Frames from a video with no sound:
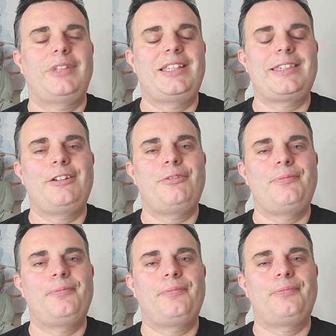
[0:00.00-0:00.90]
And
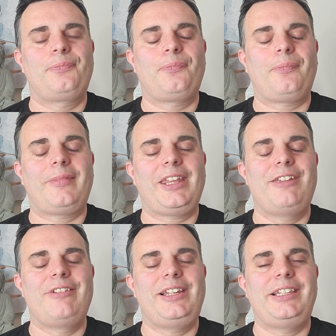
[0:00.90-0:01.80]
so
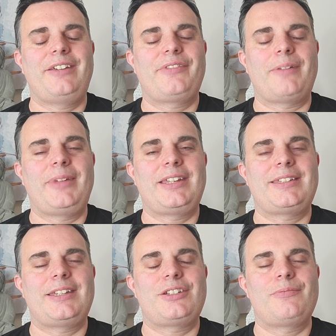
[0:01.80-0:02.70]
I really love that
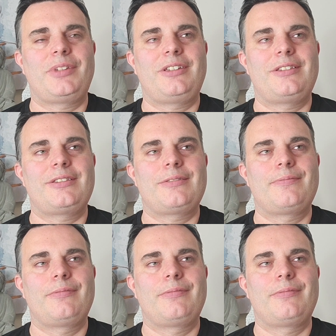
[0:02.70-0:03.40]
meditation because